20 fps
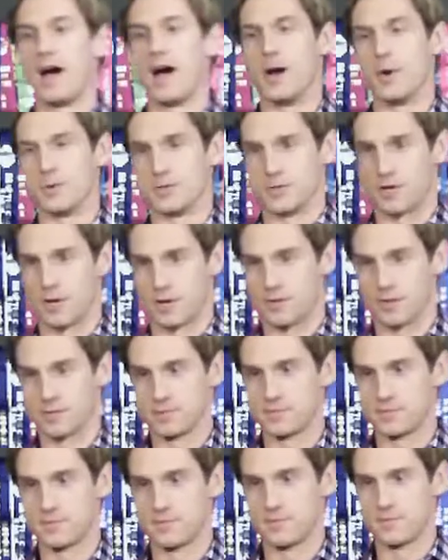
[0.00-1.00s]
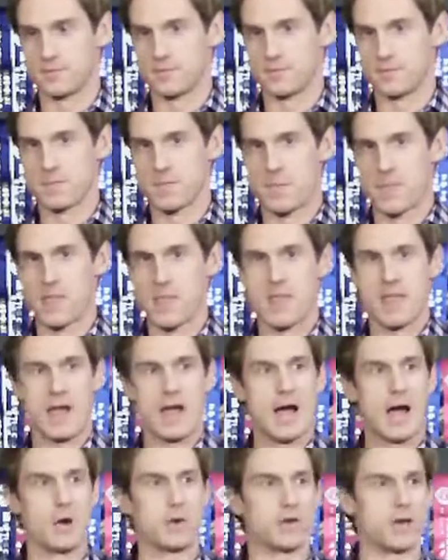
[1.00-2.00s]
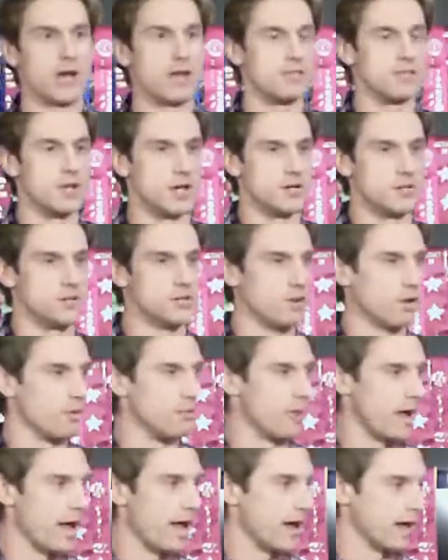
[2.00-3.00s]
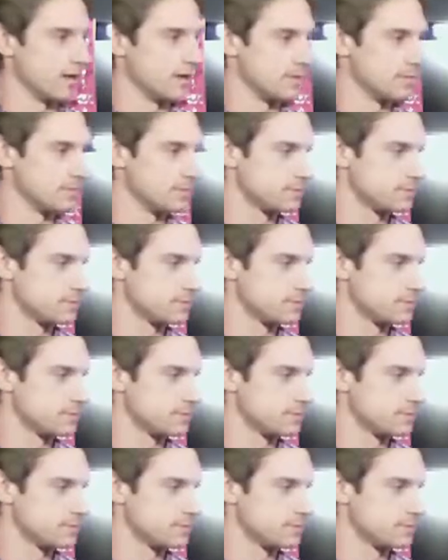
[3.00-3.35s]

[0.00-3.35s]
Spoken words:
I was hurt. How could I have done so bad?